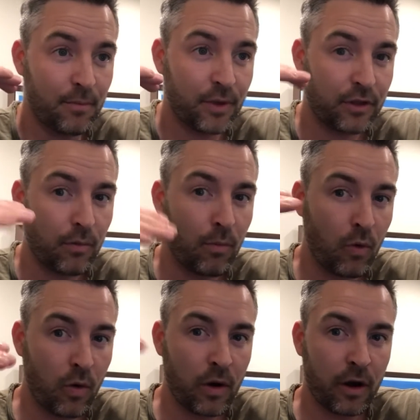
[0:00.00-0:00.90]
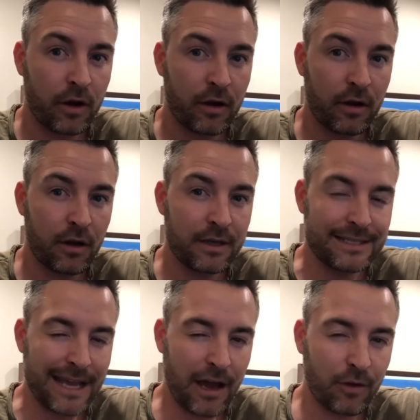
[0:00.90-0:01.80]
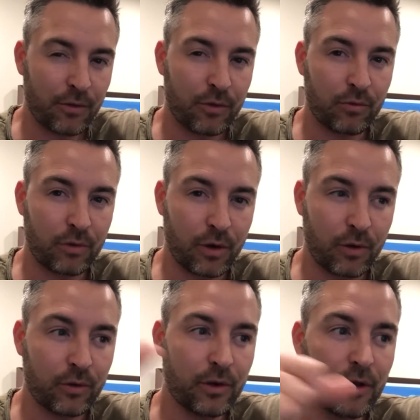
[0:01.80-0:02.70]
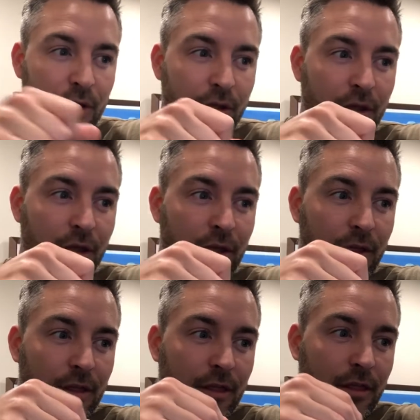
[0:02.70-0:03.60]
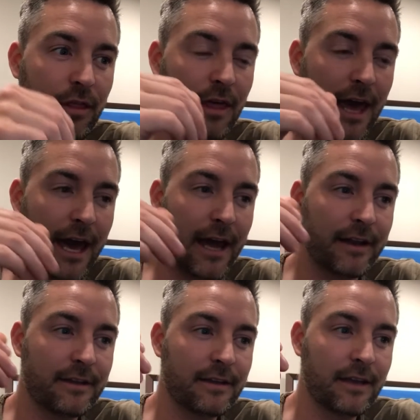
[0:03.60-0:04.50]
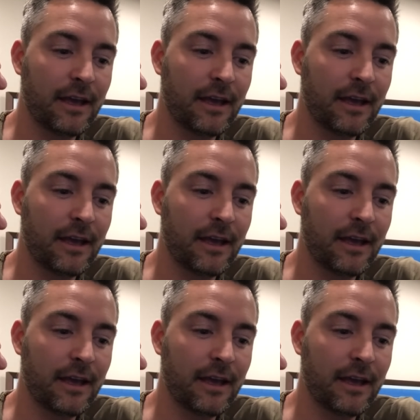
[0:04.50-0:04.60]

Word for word: but the more down the road that